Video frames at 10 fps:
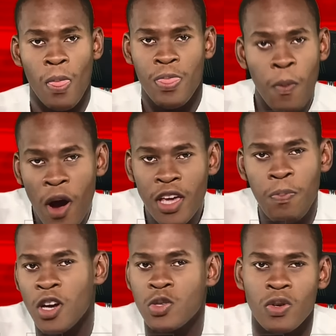The
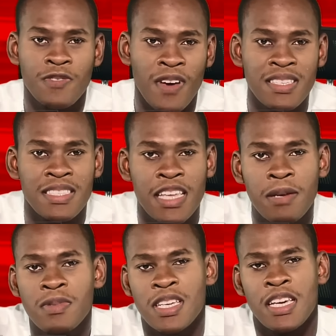monkeypox was first
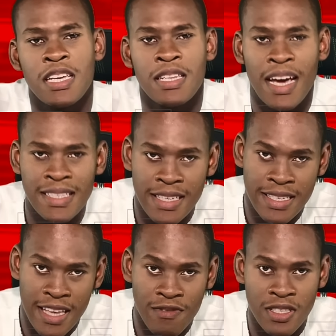named in
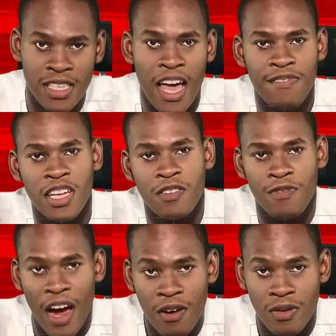1970 after the
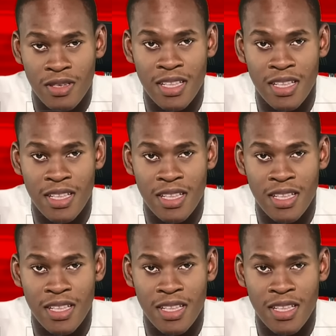virus